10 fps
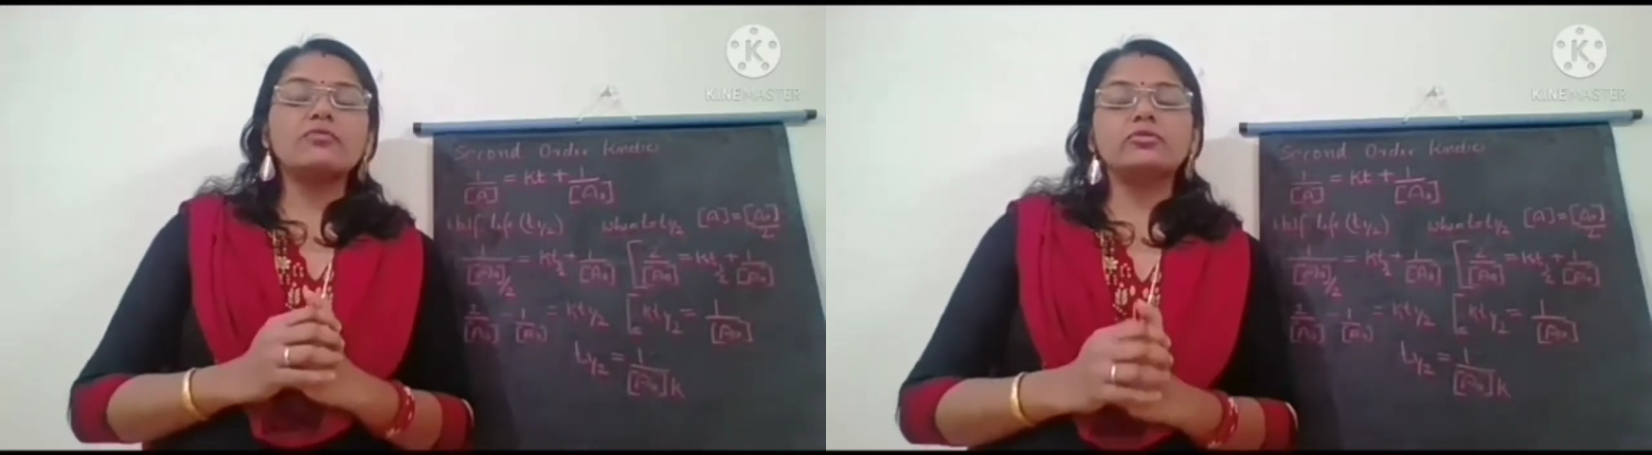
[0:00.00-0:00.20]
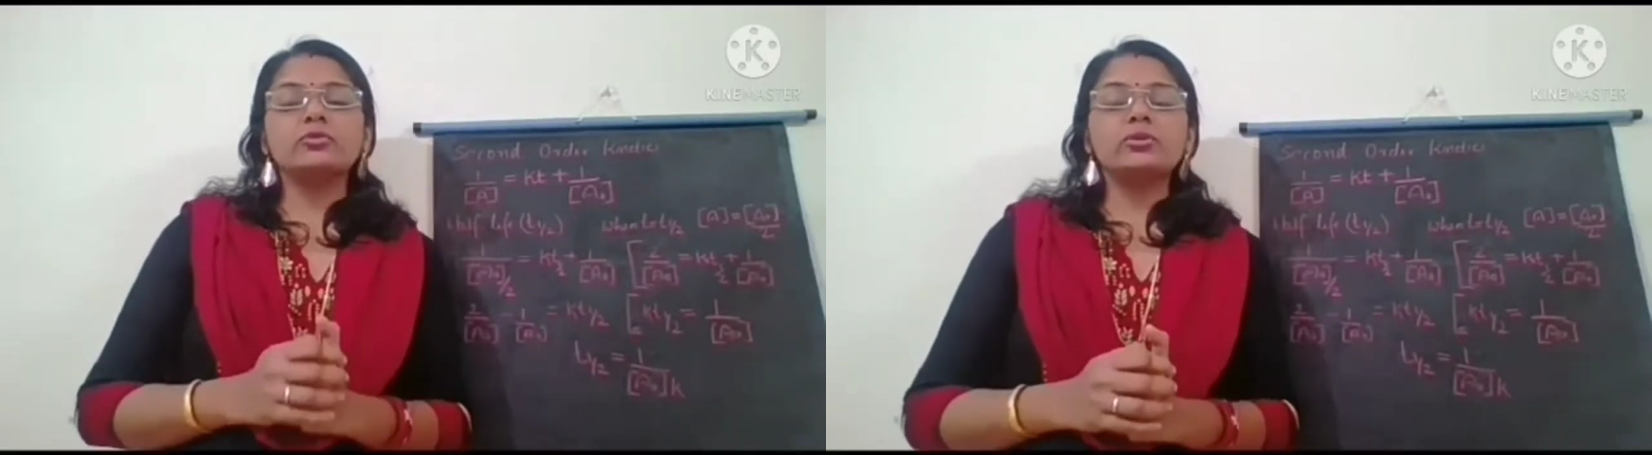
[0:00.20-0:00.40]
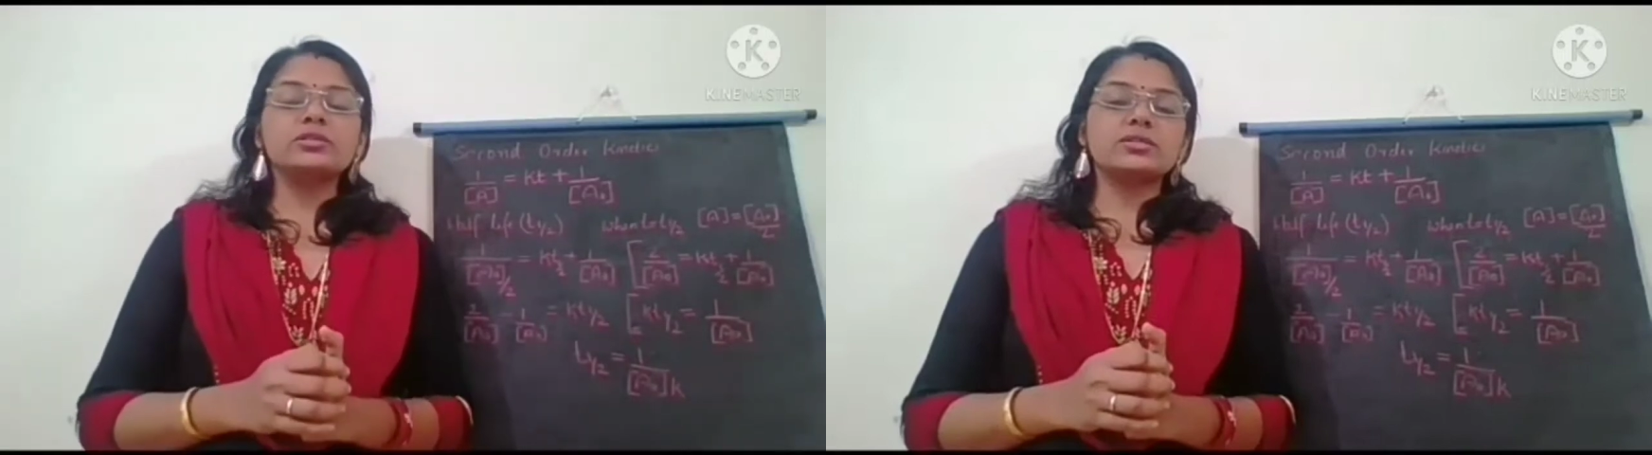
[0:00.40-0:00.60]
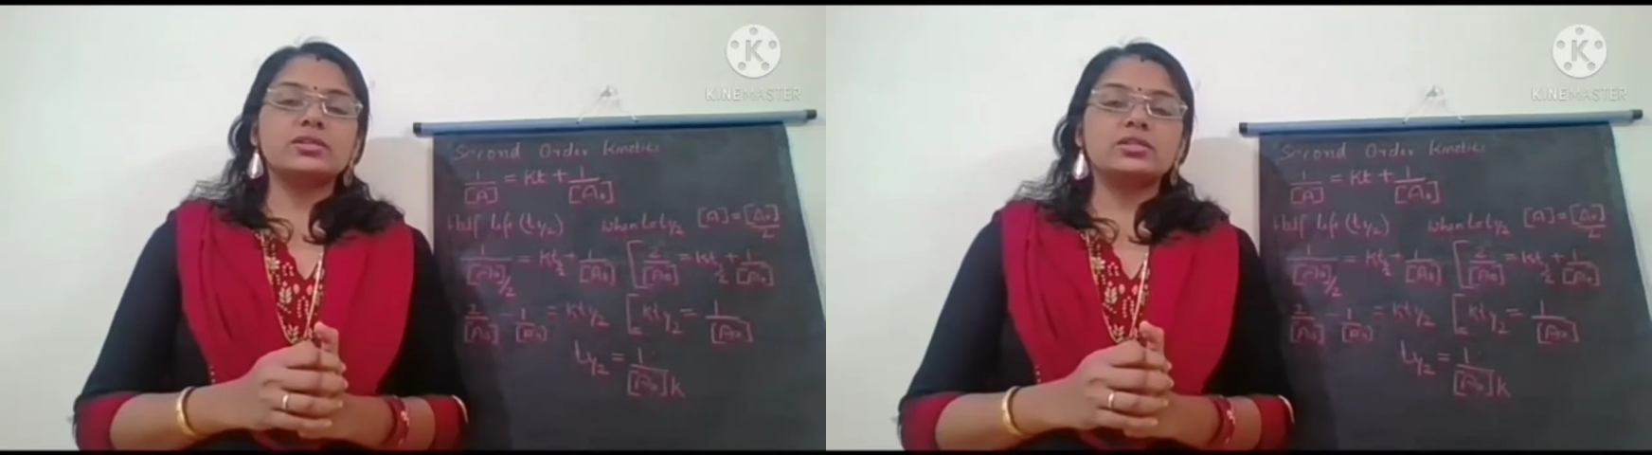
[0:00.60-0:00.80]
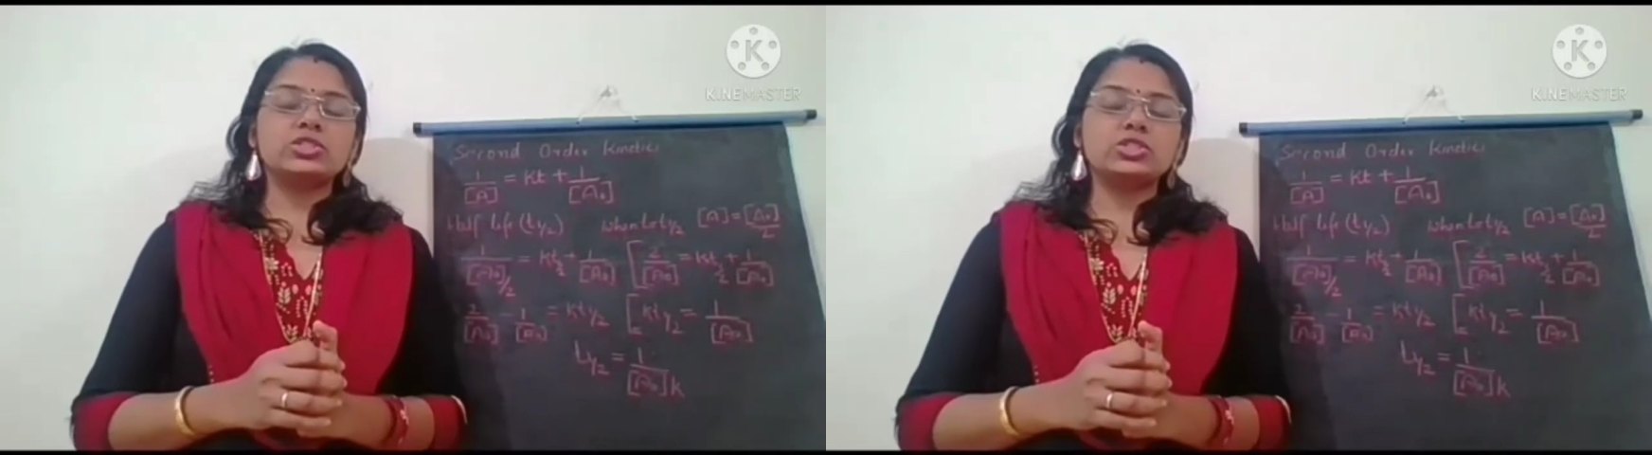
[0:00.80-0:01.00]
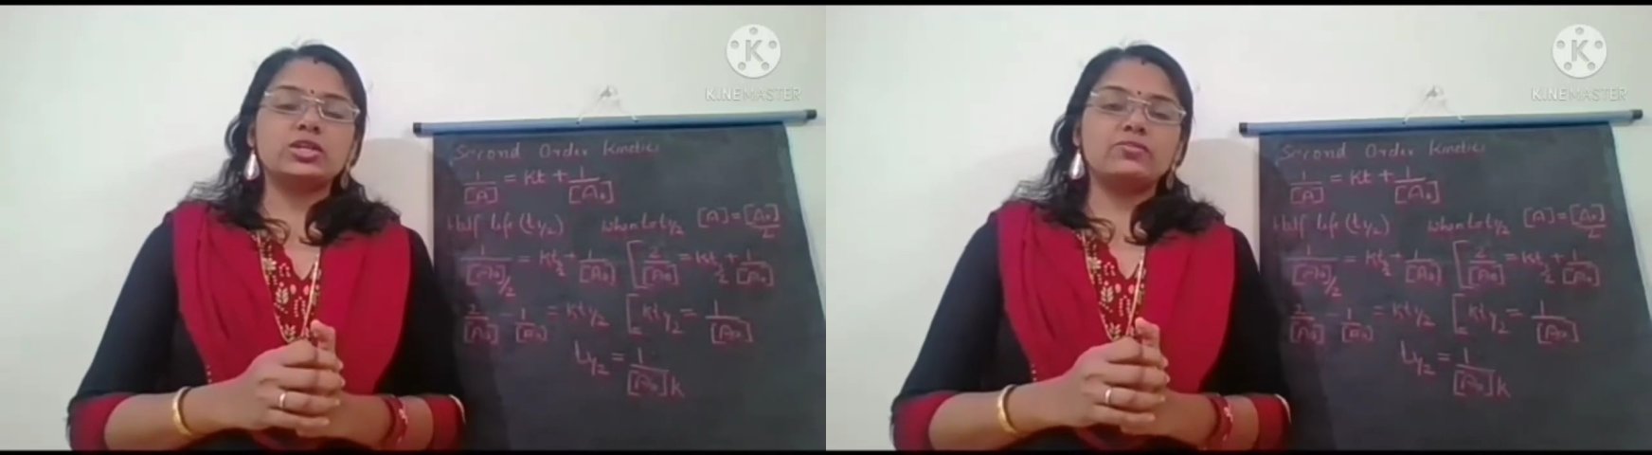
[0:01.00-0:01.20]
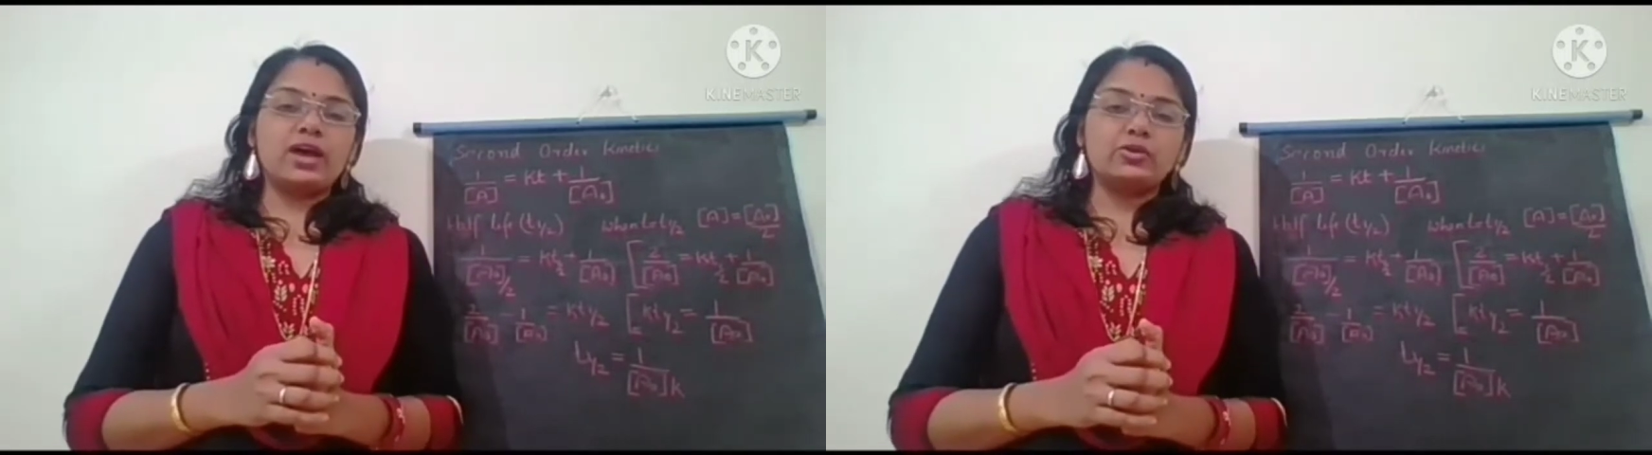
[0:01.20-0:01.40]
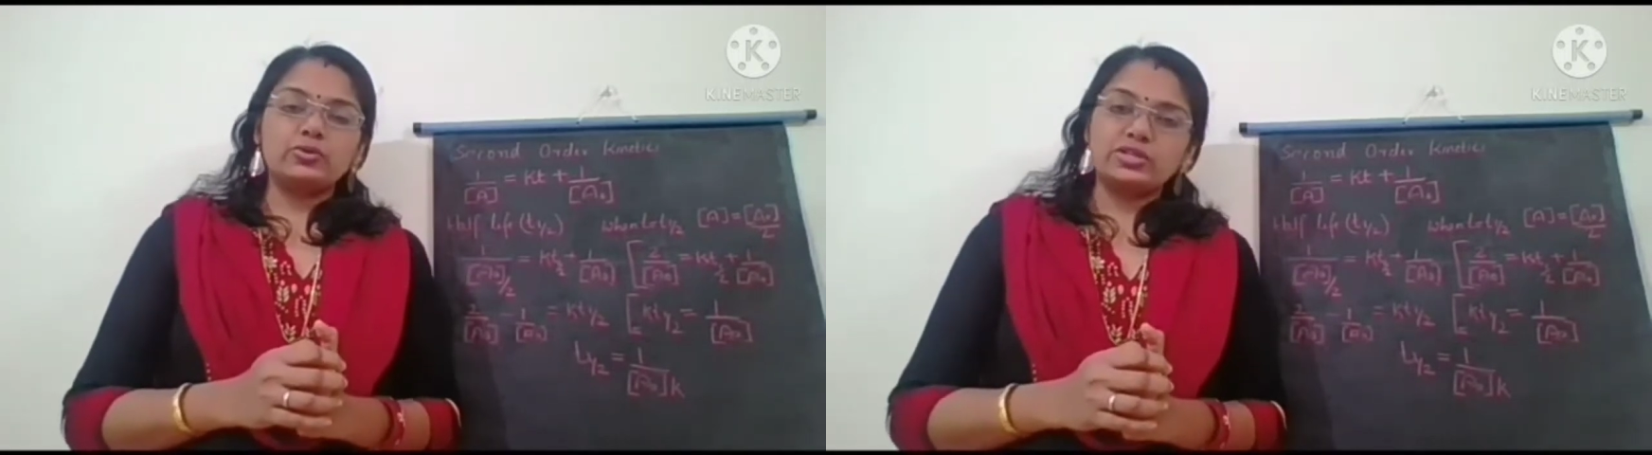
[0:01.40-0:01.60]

half to its initial